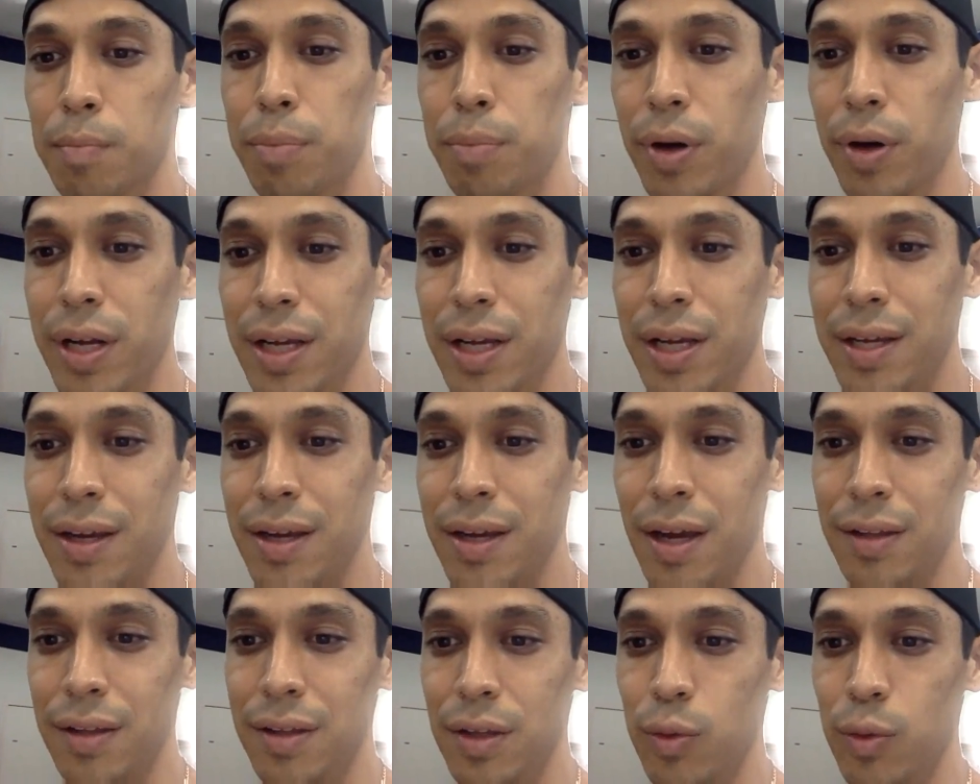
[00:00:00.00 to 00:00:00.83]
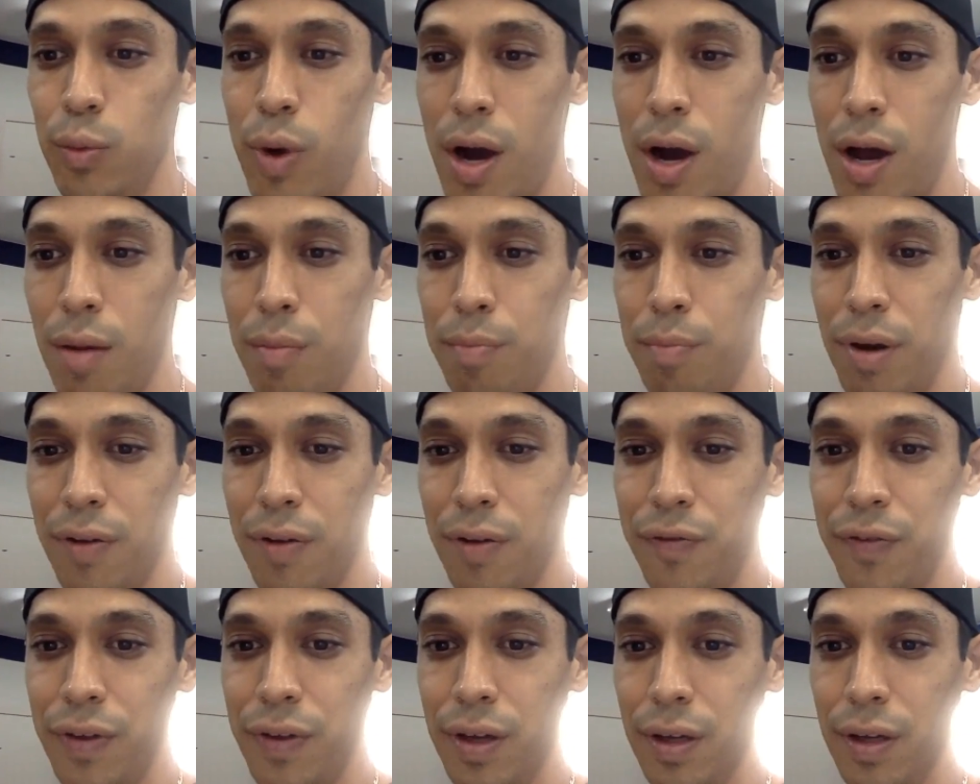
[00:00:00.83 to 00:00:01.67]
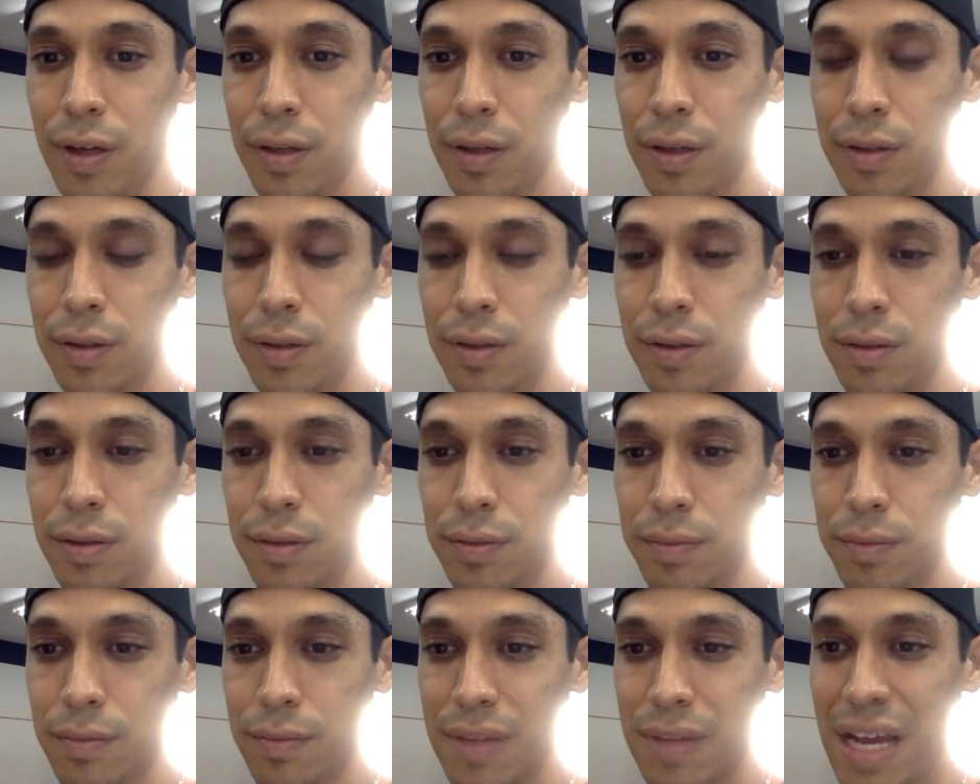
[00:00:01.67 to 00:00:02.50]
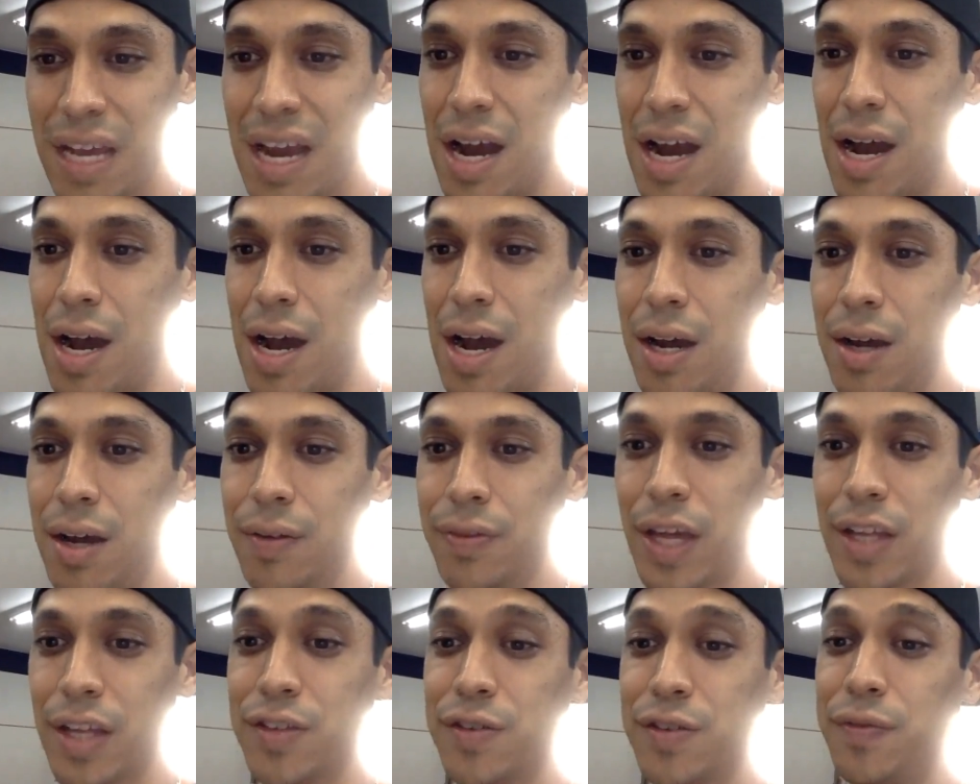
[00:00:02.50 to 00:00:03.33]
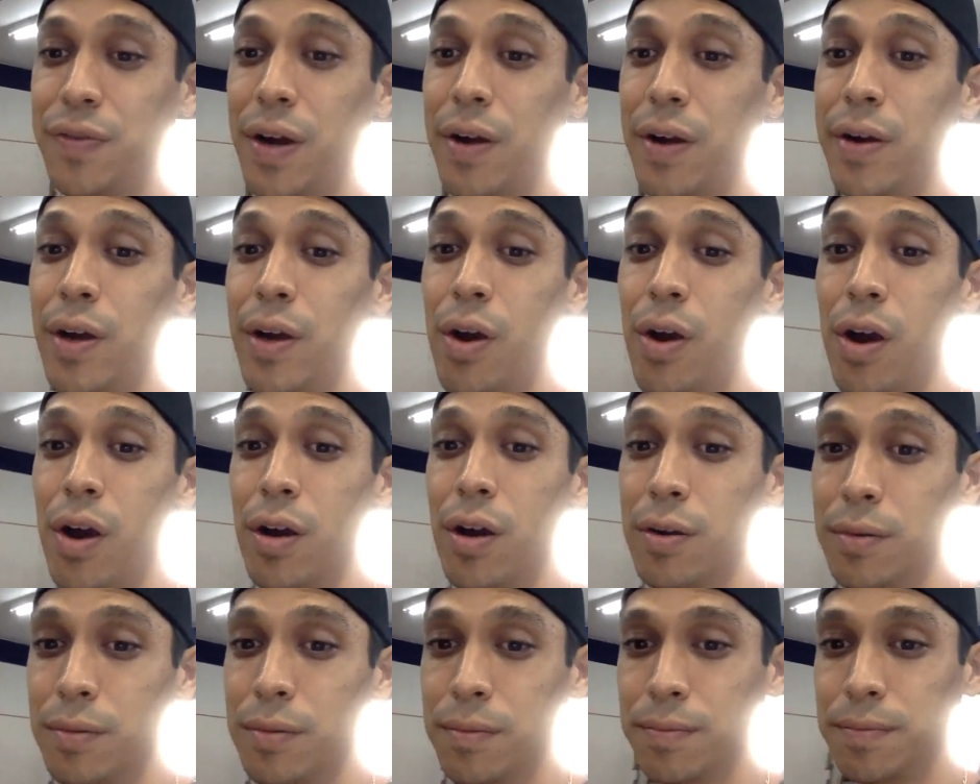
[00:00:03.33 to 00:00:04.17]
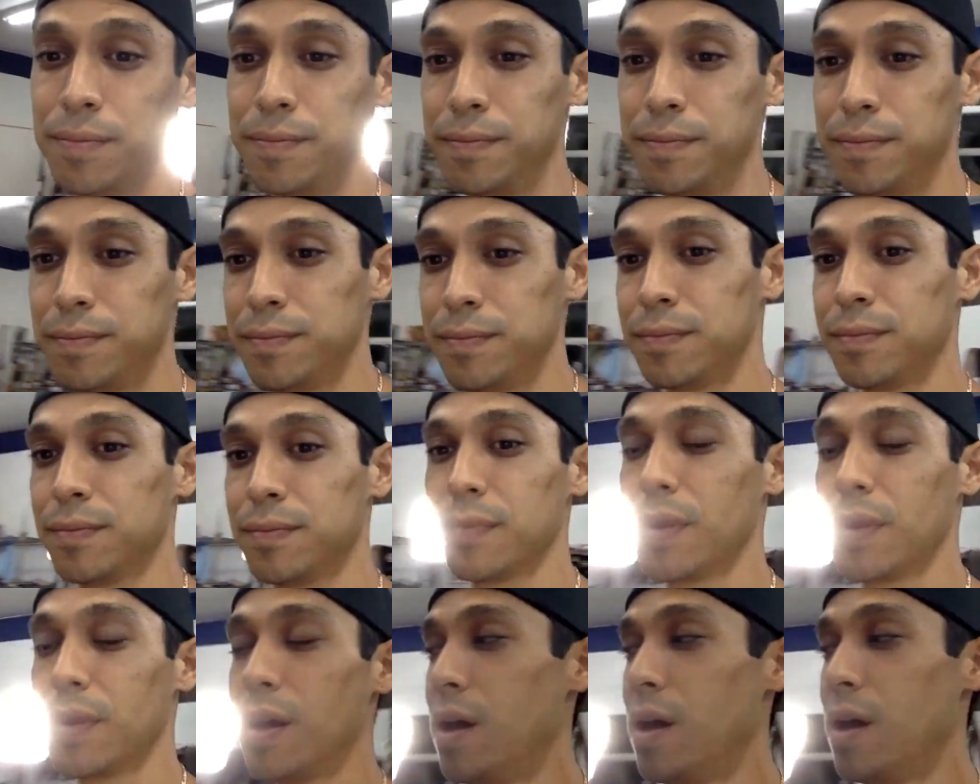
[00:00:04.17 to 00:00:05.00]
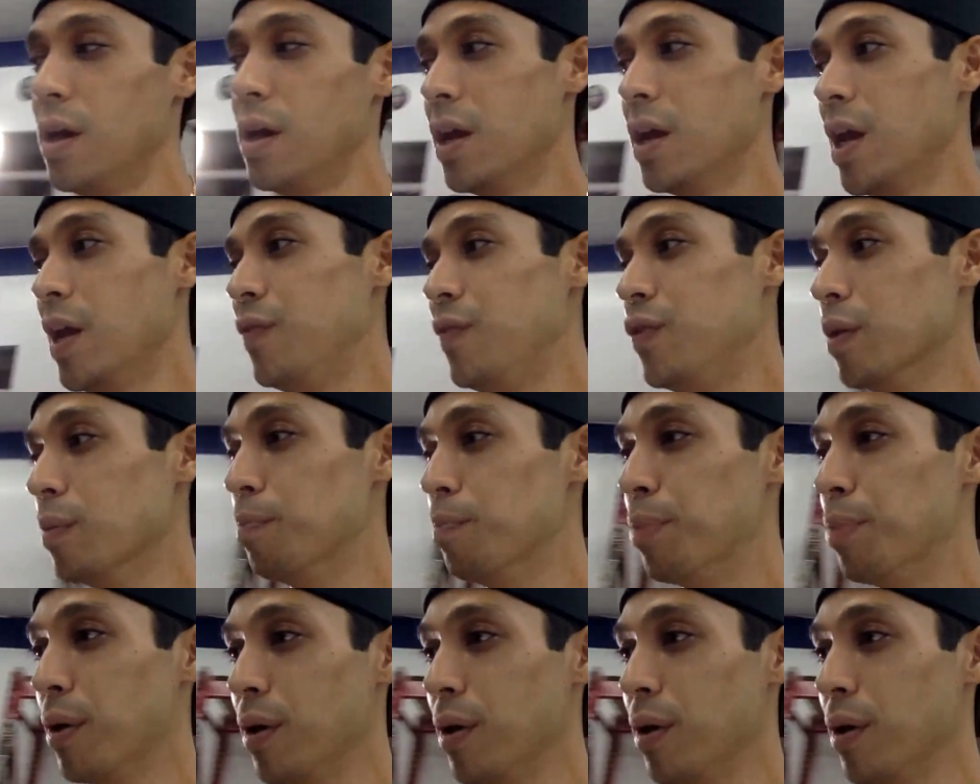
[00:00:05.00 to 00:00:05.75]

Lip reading: Burning candy while buffing. That's very hard. If you're